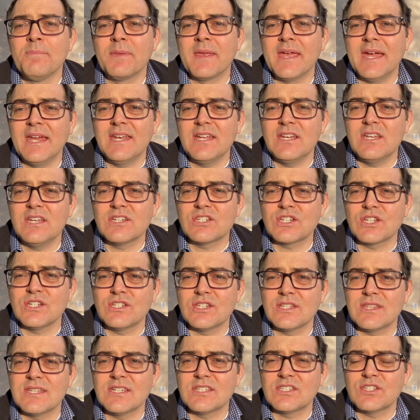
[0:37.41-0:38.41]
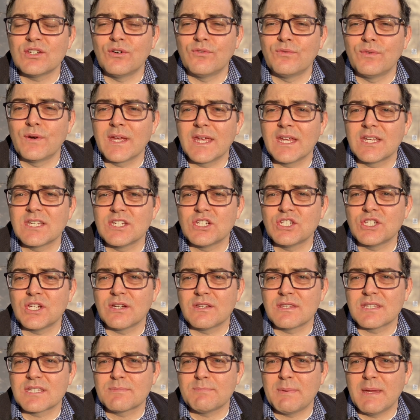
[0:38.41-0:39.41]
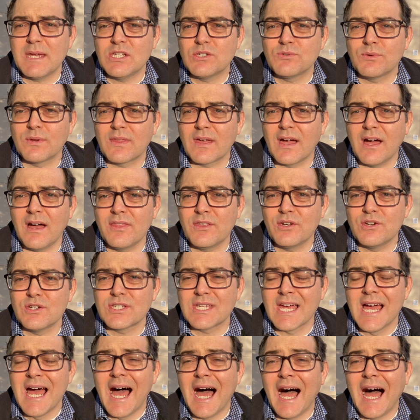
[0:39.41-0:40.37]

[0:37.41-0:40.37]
In addition to this, don't forget to share this page with others.